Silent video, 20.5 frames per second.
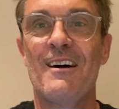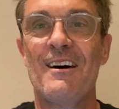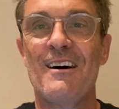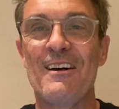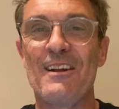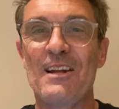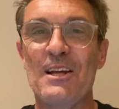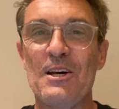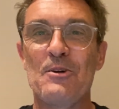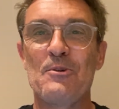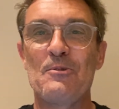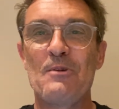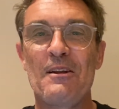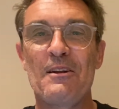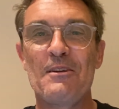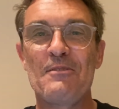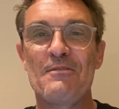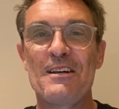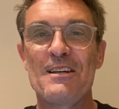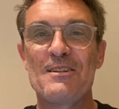Hello,
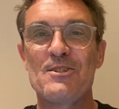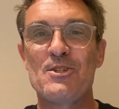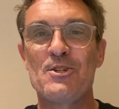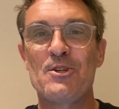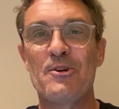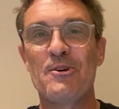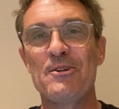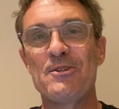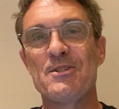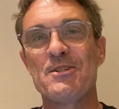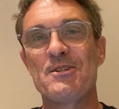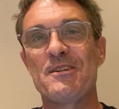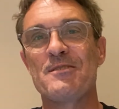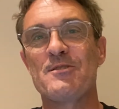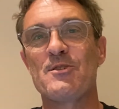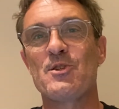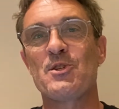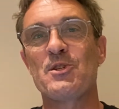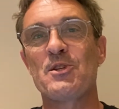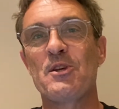Elevate Church.
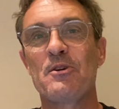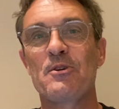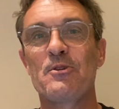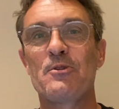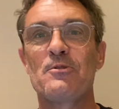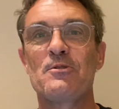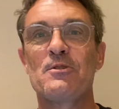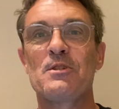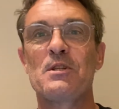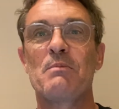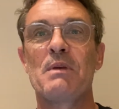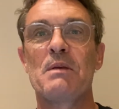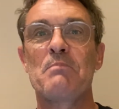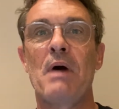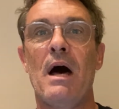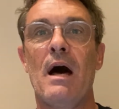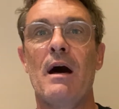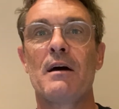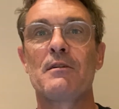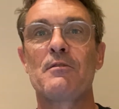It's so good to be
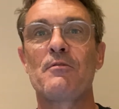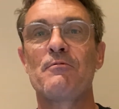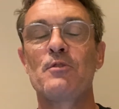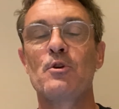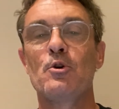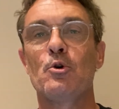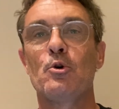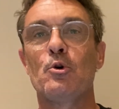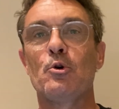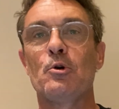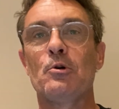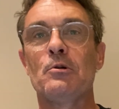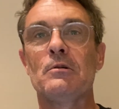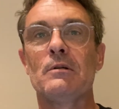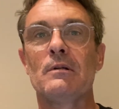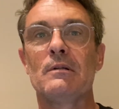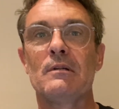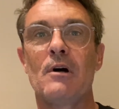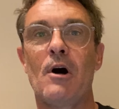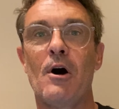part of your
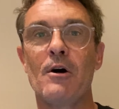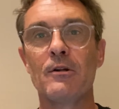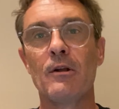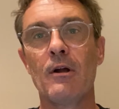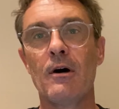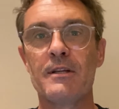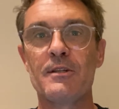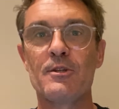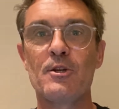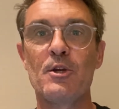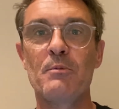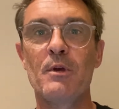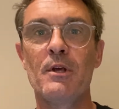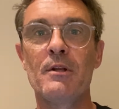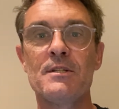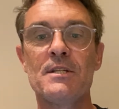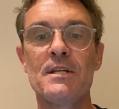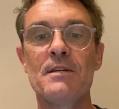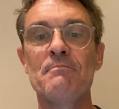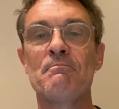online
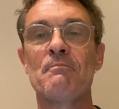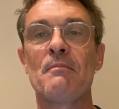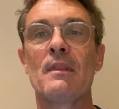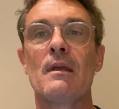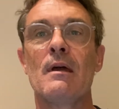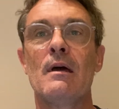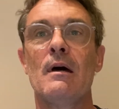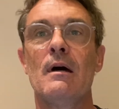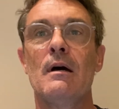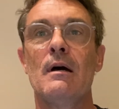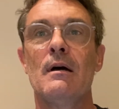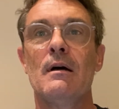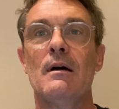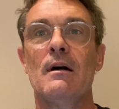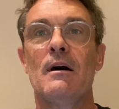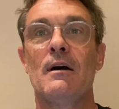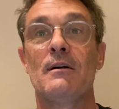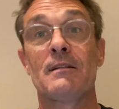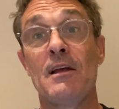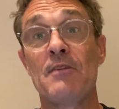community.
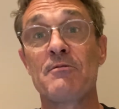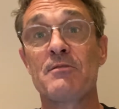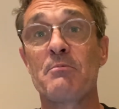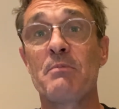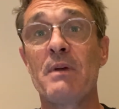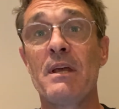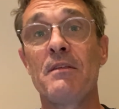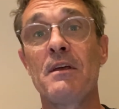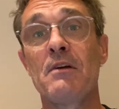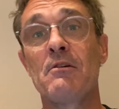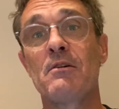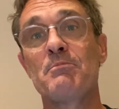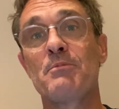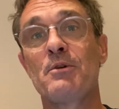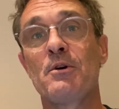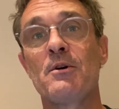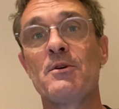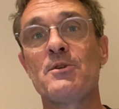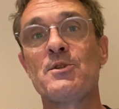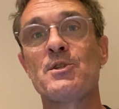I'd love to be there in
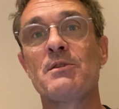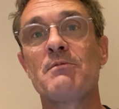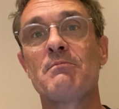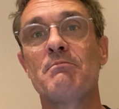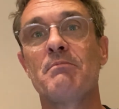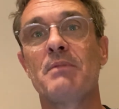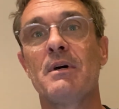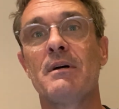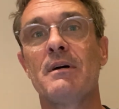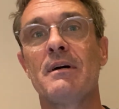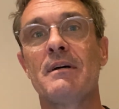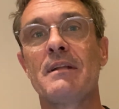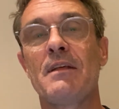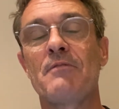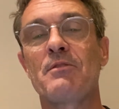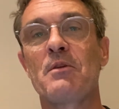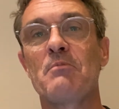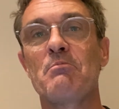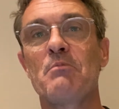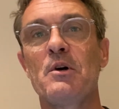person, but
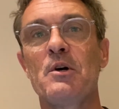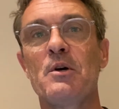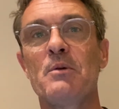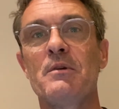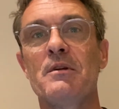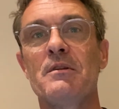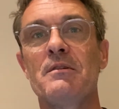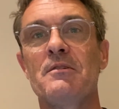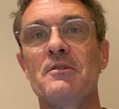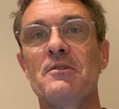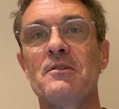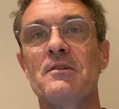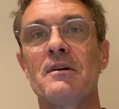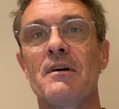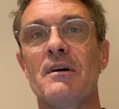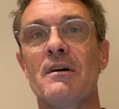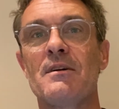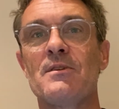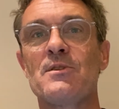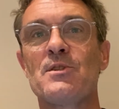at the moment, you
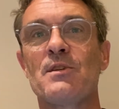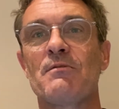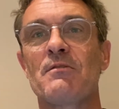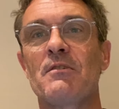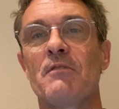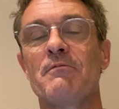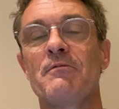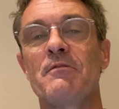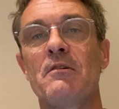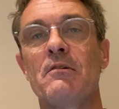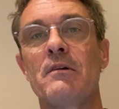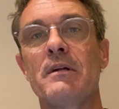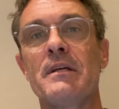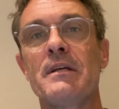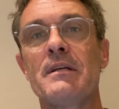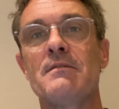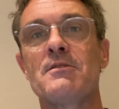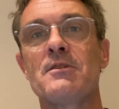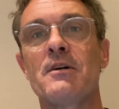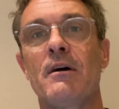guys have got
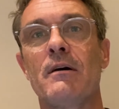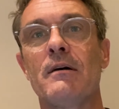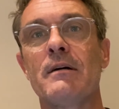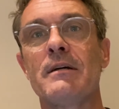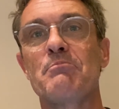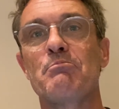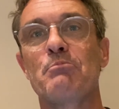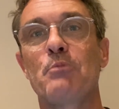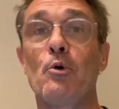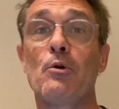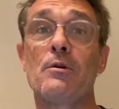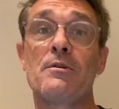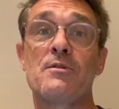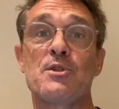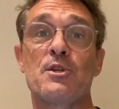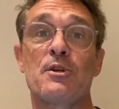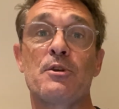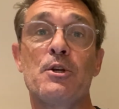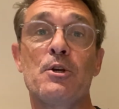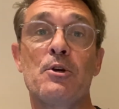very tight border
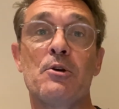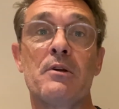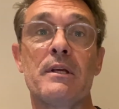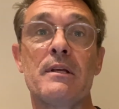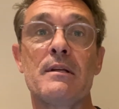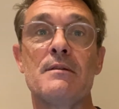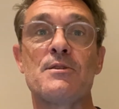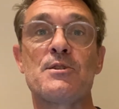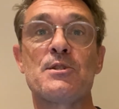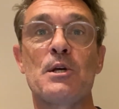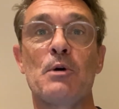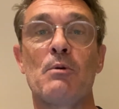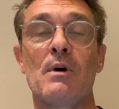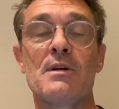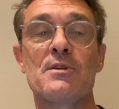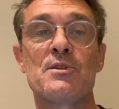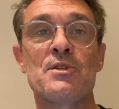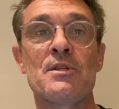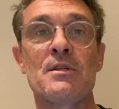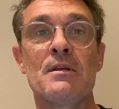security. So
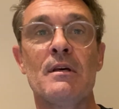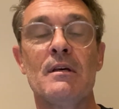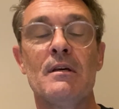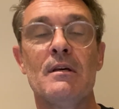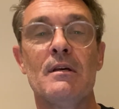us